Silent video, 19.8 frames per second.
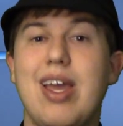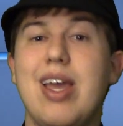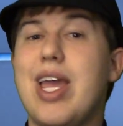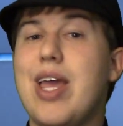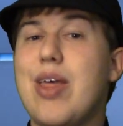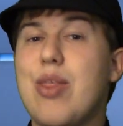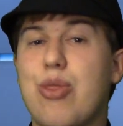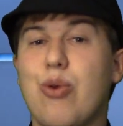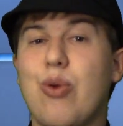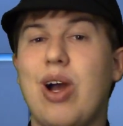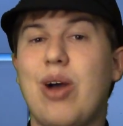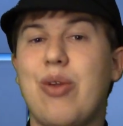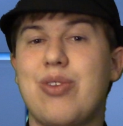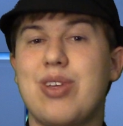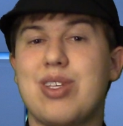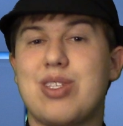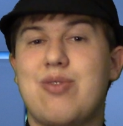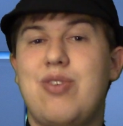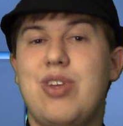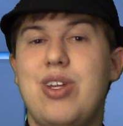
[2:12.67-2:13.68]
Throughout
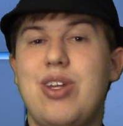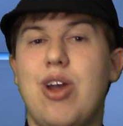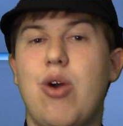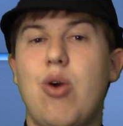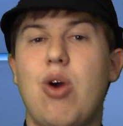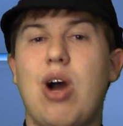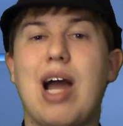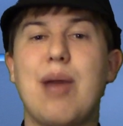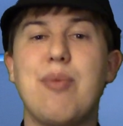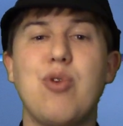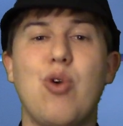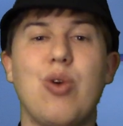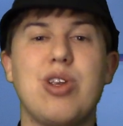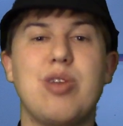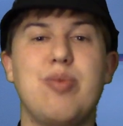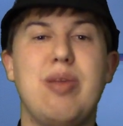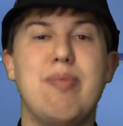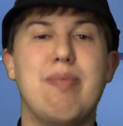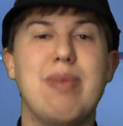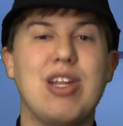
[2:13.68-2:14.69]
this video, I'm going
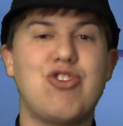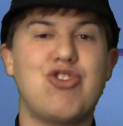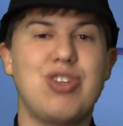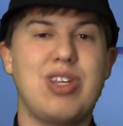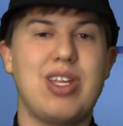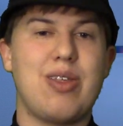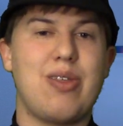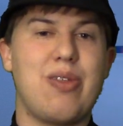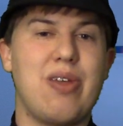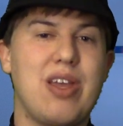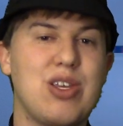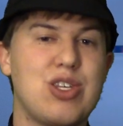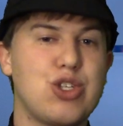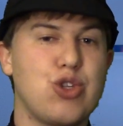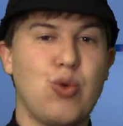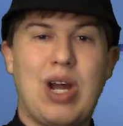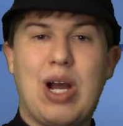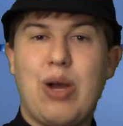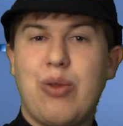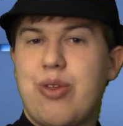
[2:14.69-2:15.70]
to be mentioning things
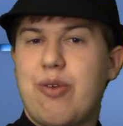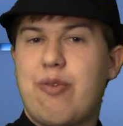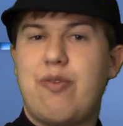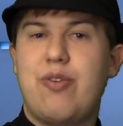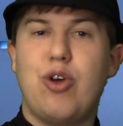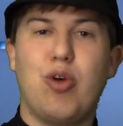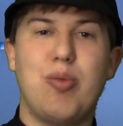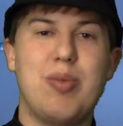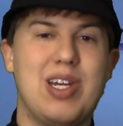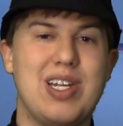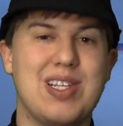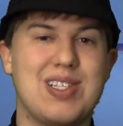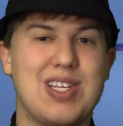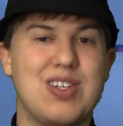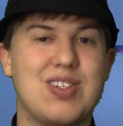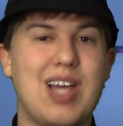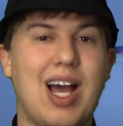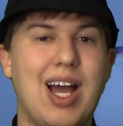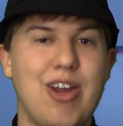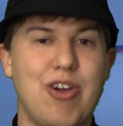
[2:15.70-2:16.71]
throughout the film in its
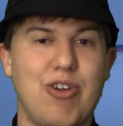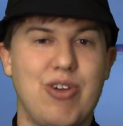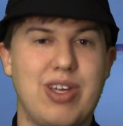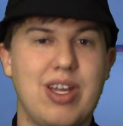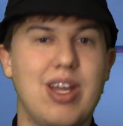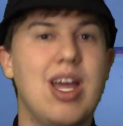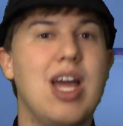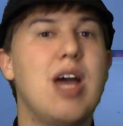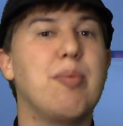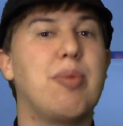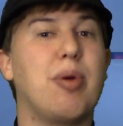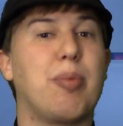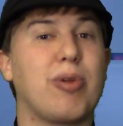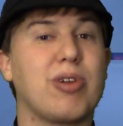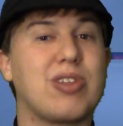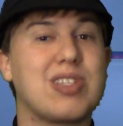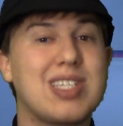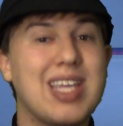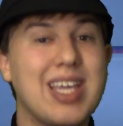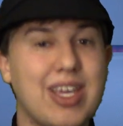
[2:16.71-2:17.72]
entirety, but
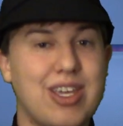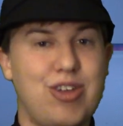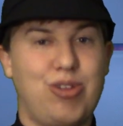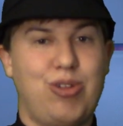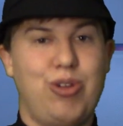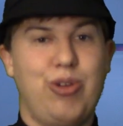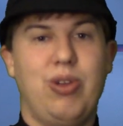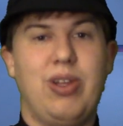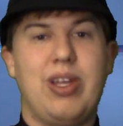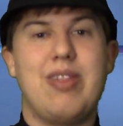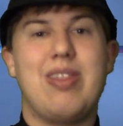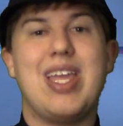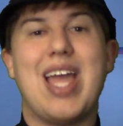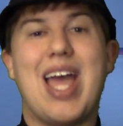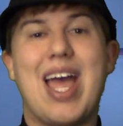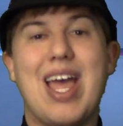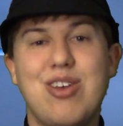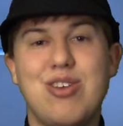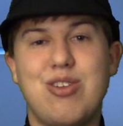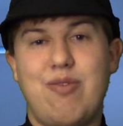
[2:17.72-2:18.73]
particularly the
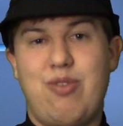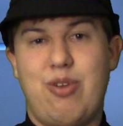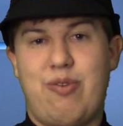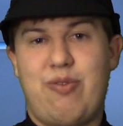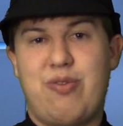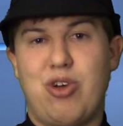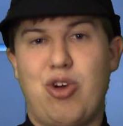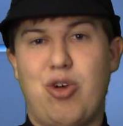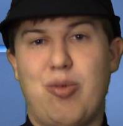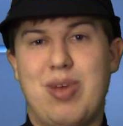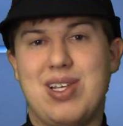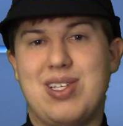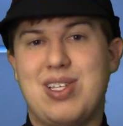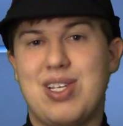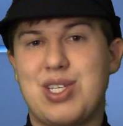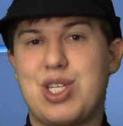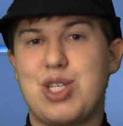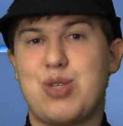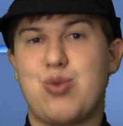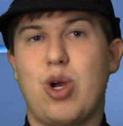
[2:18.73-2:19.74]
end of the film, as
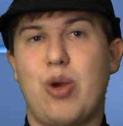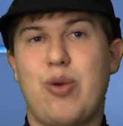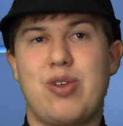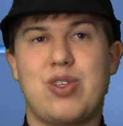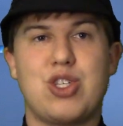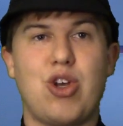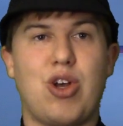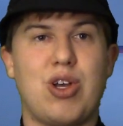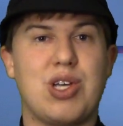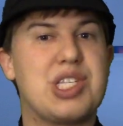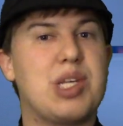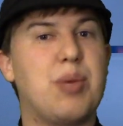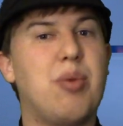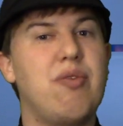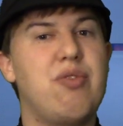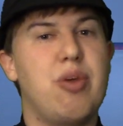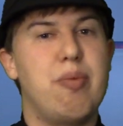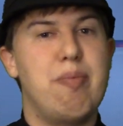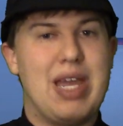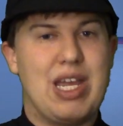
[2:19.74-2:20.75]
this is where we saw some
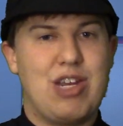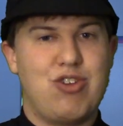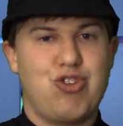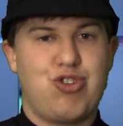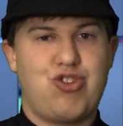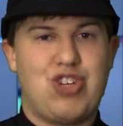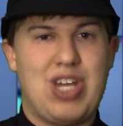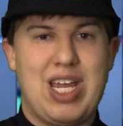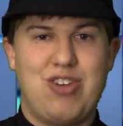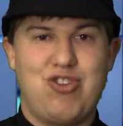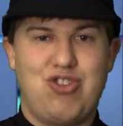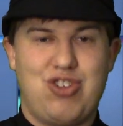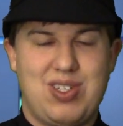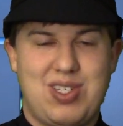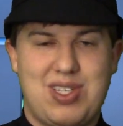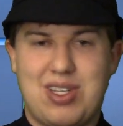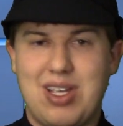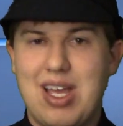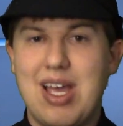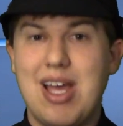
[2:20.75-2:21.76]
of the major
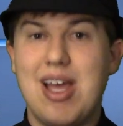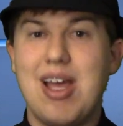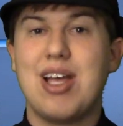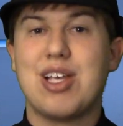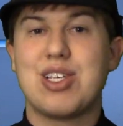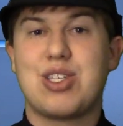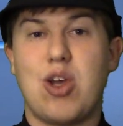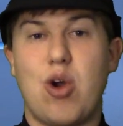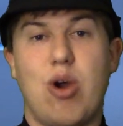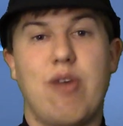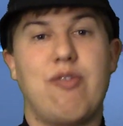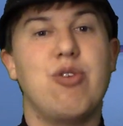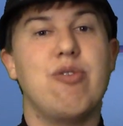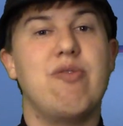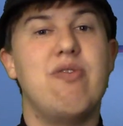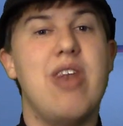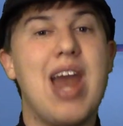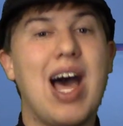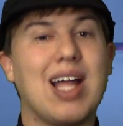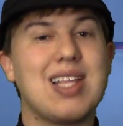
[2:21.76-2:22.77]
changes. So if
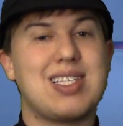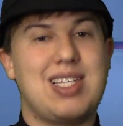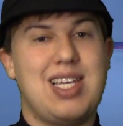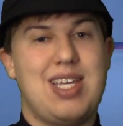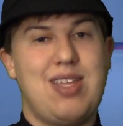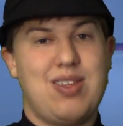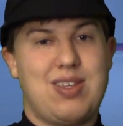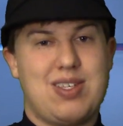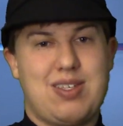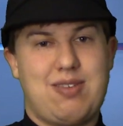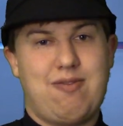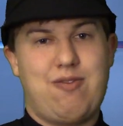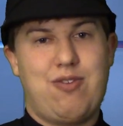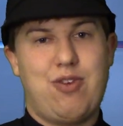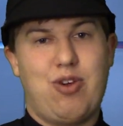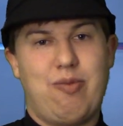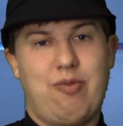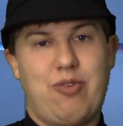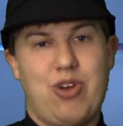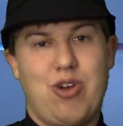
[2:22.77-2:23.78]
you've not seen this
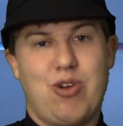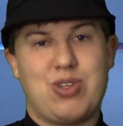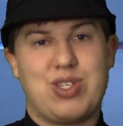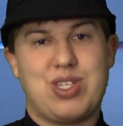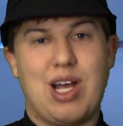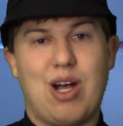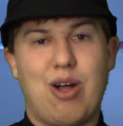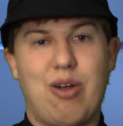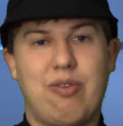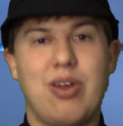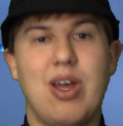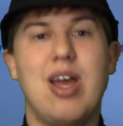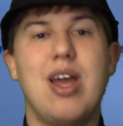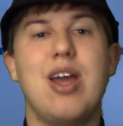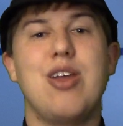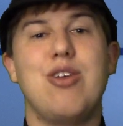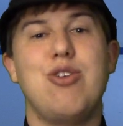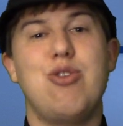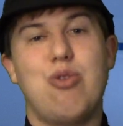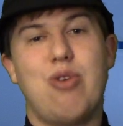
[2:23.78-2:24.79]
film for yourself,
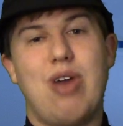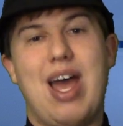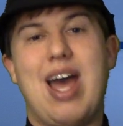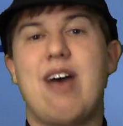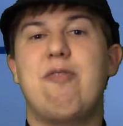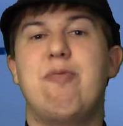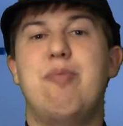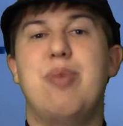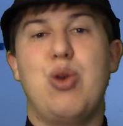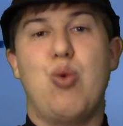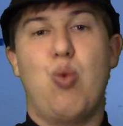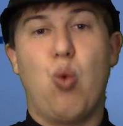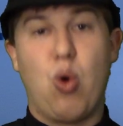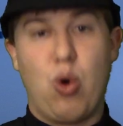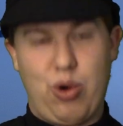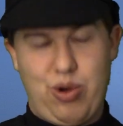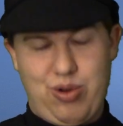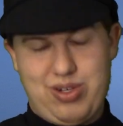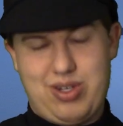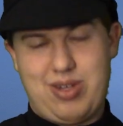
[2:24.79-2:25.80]
you have been
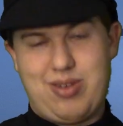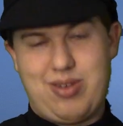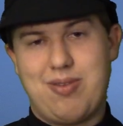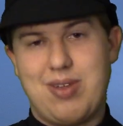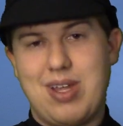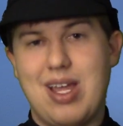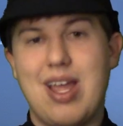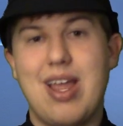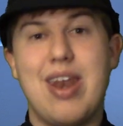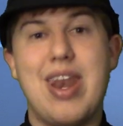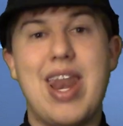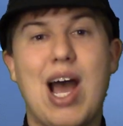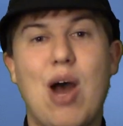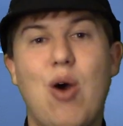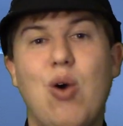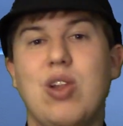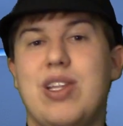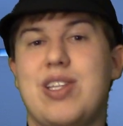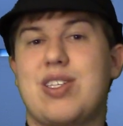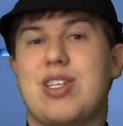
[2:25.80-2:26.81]
warned. Now
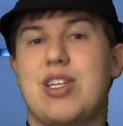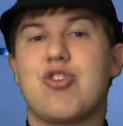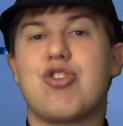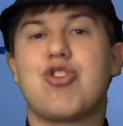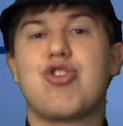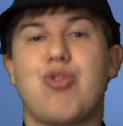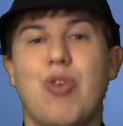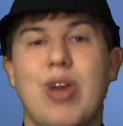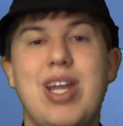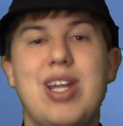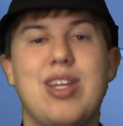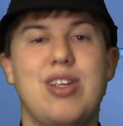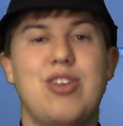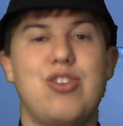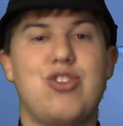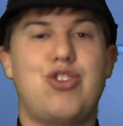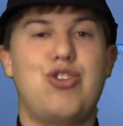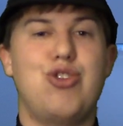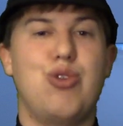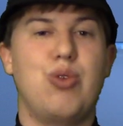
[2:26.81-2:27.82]
let's get straight
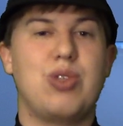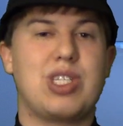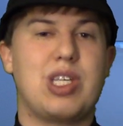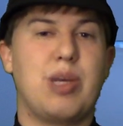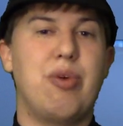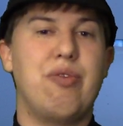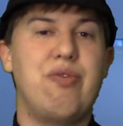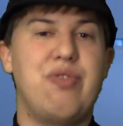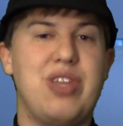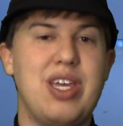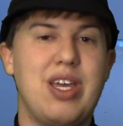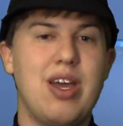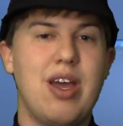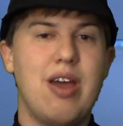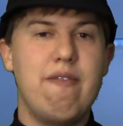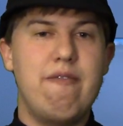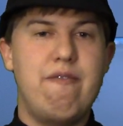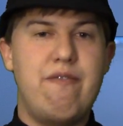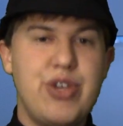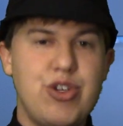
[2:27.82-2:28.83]
into some of the
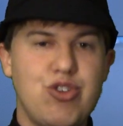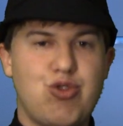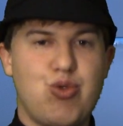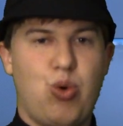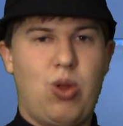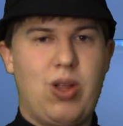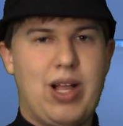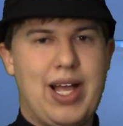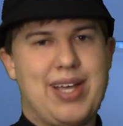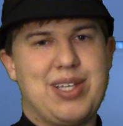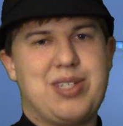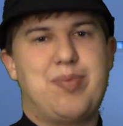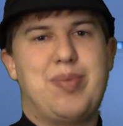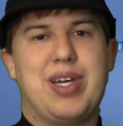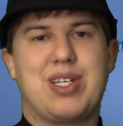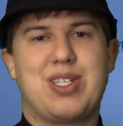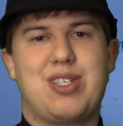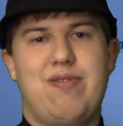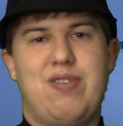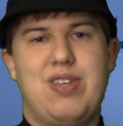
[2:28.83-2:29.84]
visual
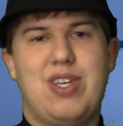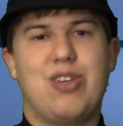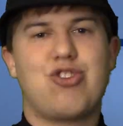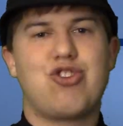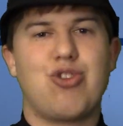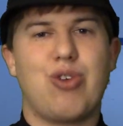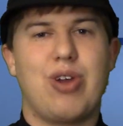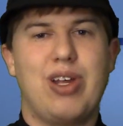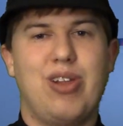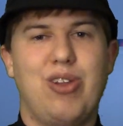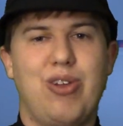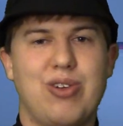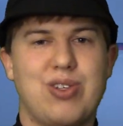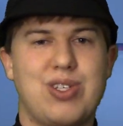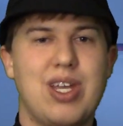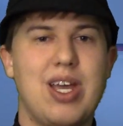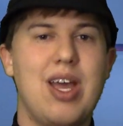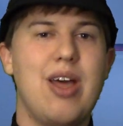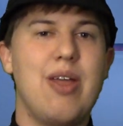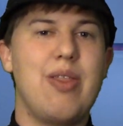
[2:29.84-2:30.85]
aspects of these
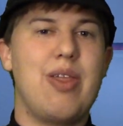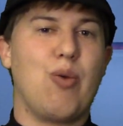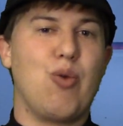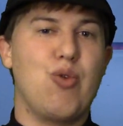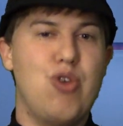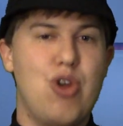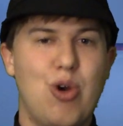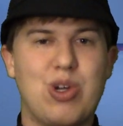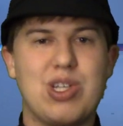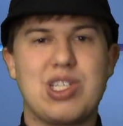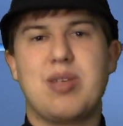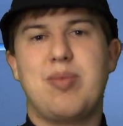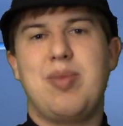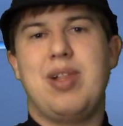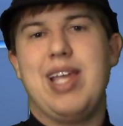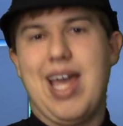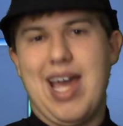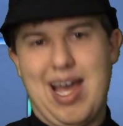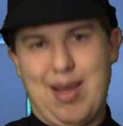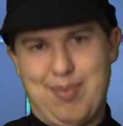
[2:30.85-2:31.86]
trailers that were
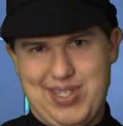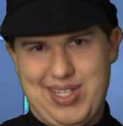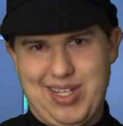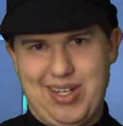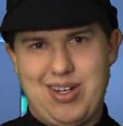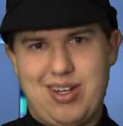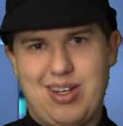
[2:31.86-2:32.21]
noticeably absent.